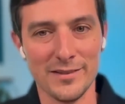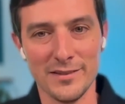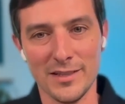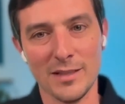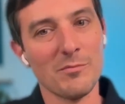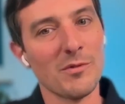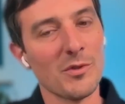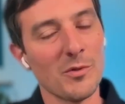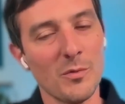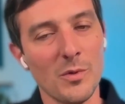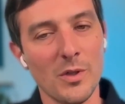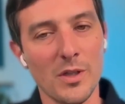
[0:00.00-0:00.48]

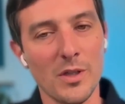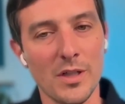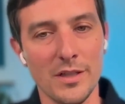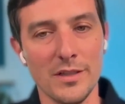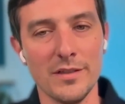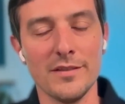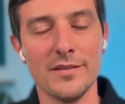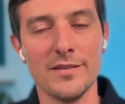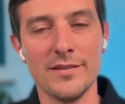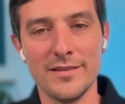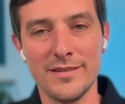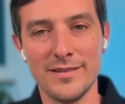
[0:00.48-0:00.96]
Number
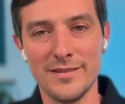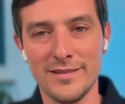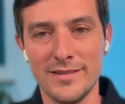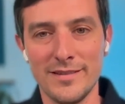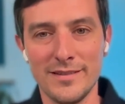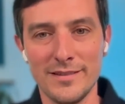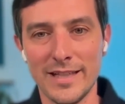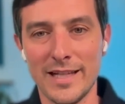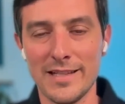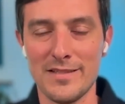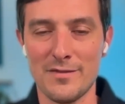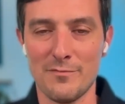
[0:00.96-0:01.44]
one,
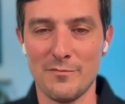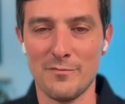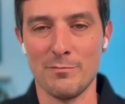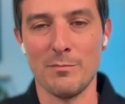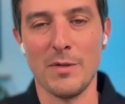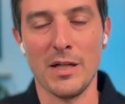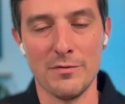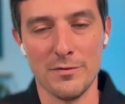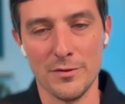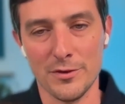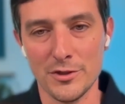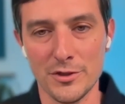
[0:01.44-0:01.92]
that's
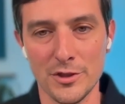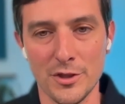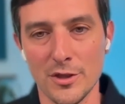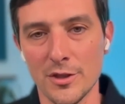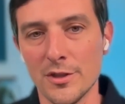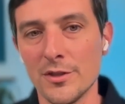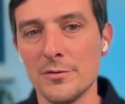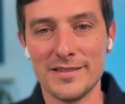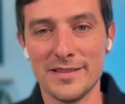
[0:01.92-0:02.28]
my first call.